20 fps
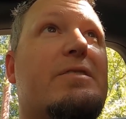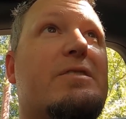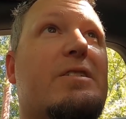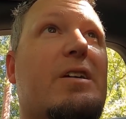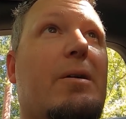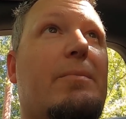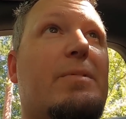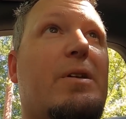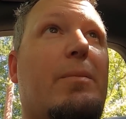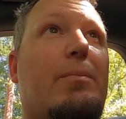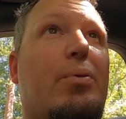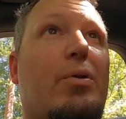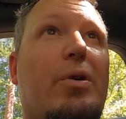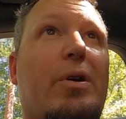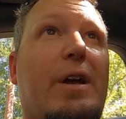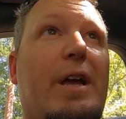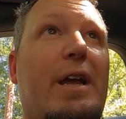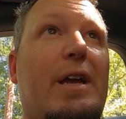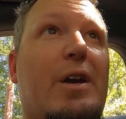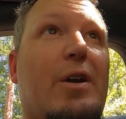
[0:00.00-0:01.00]
some
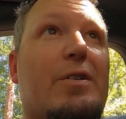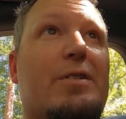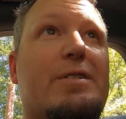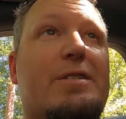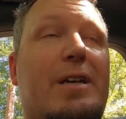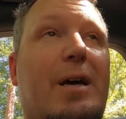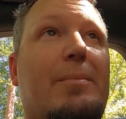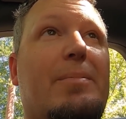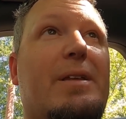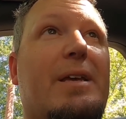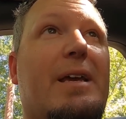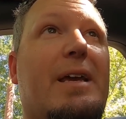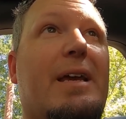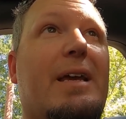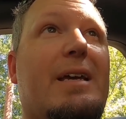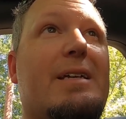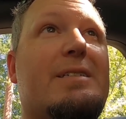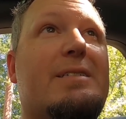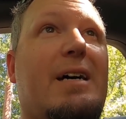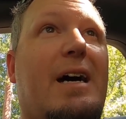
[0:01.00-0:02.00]
debris or
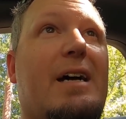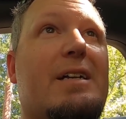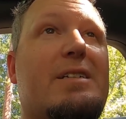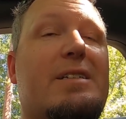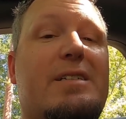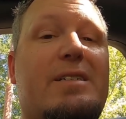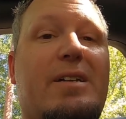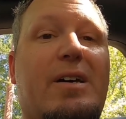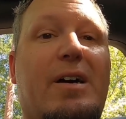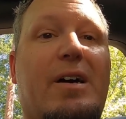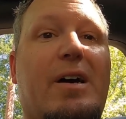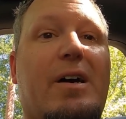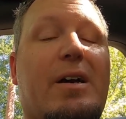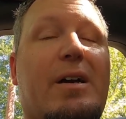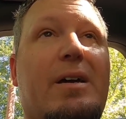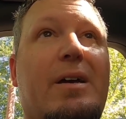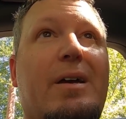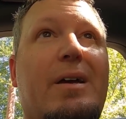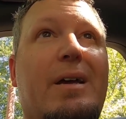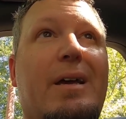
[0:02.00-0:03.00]
something is not stuck